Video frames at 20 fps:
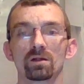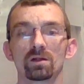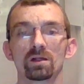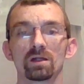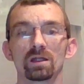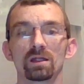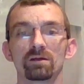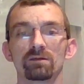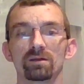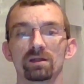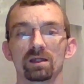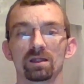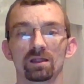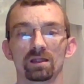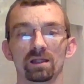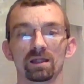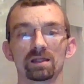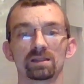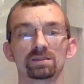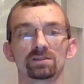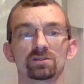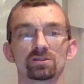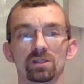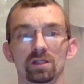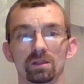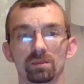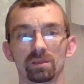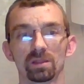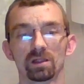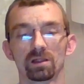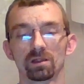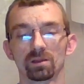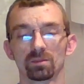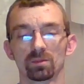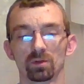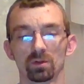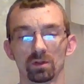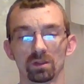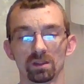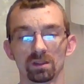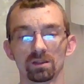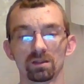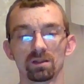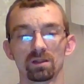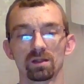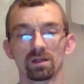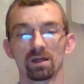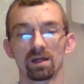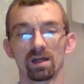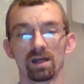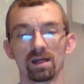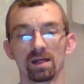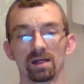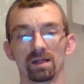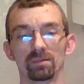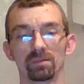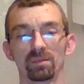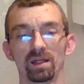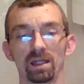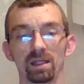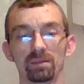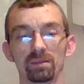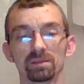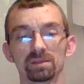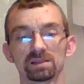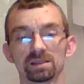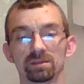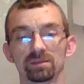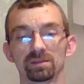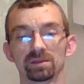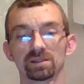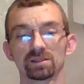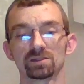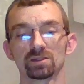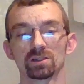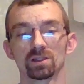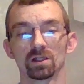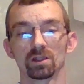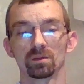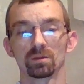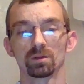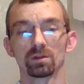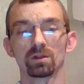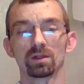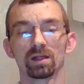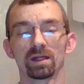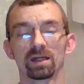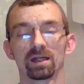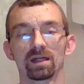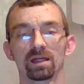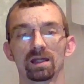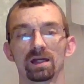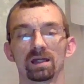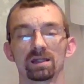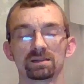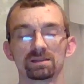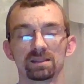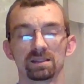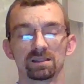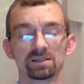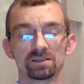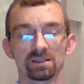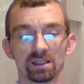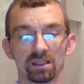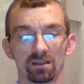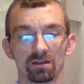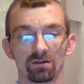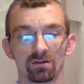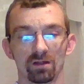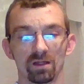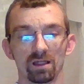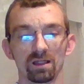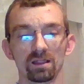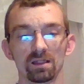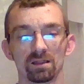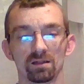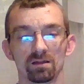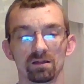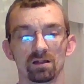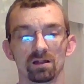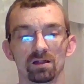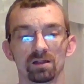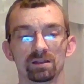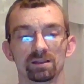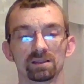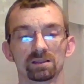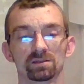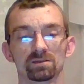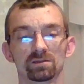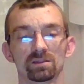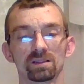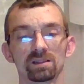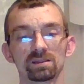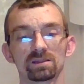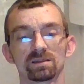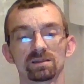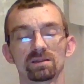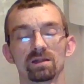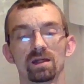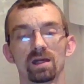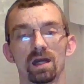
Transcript: Good evening, ladies and gentlemen of the board. My name is Timothy Genoble, and I teach second grade here in our district.